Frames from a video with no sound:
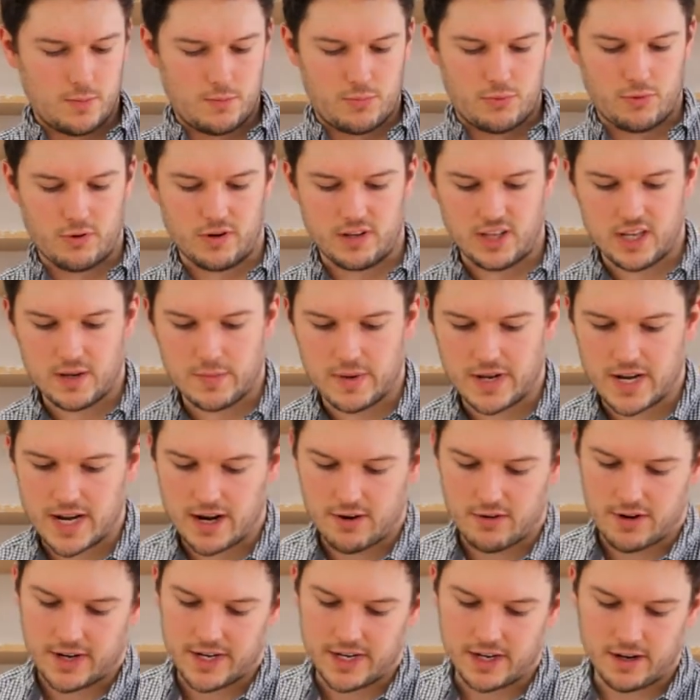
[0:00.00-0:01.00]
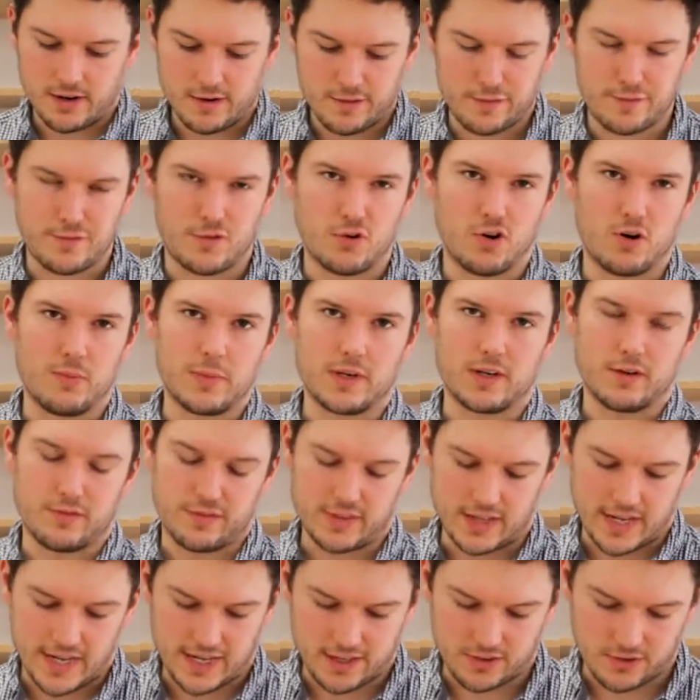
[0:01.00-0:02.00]
preliminary forming
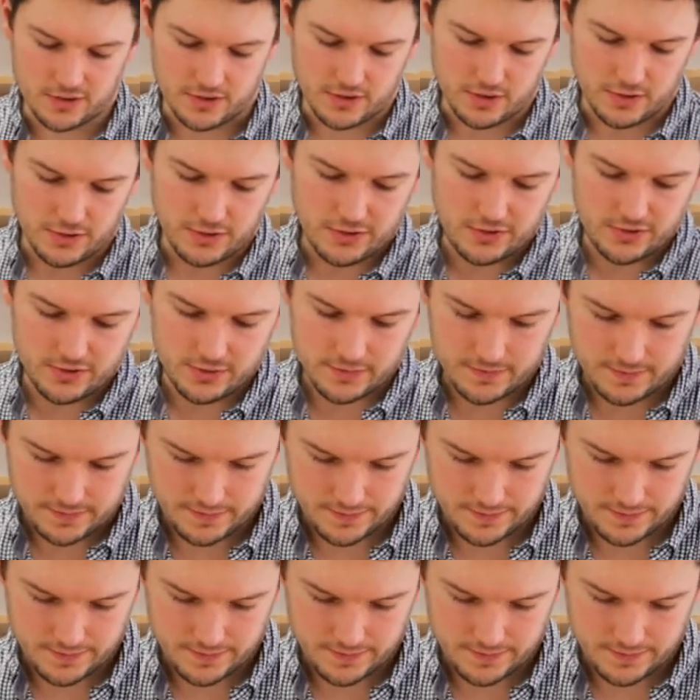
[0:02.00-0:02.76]
of the handles.